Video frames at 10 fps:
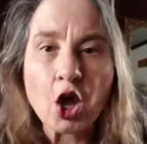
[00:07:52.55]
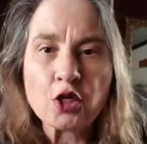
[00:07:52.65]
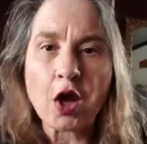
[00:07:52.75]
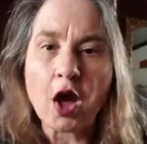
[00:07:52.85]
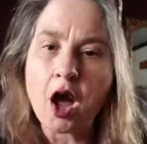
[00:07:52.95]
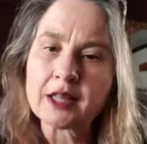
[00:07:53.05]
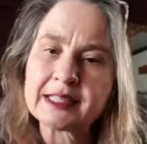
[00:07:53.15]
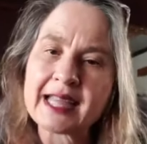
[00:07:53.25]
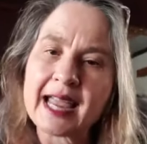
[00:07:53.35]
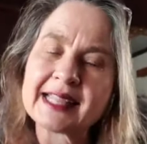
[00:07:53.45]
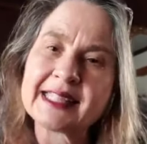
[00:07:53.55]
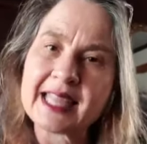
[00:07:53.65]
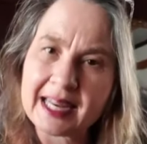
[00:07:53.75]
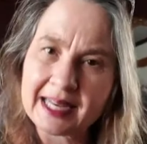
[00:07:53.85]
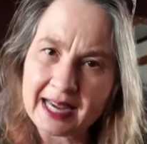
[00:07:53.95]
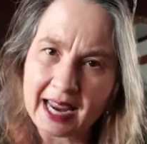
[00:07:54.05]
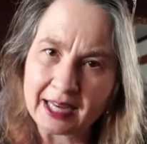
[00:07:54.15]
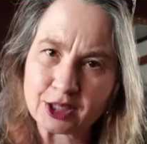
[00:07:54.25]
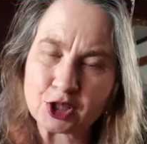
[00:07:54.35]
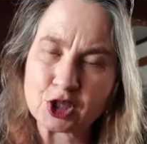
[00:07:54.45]
The heart takes in
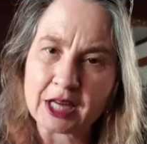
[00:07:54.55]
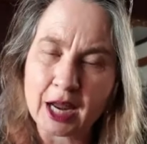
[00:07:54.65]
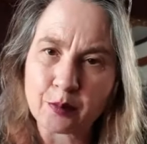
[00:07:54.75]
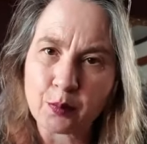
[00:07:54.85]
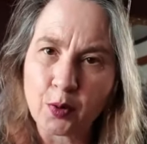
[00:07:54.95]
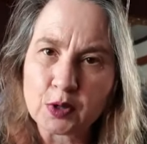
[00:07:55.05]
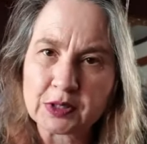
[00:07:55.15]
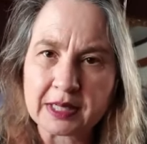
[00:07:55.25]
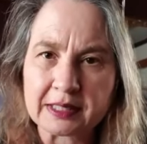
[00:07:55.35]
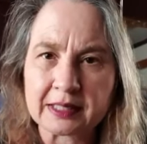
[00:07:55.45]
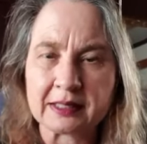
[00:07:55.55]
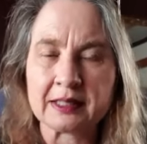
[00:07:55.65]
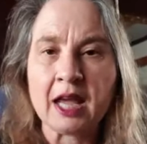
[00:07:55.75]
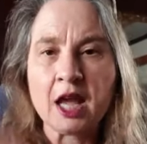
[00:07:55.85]
energy and processes it,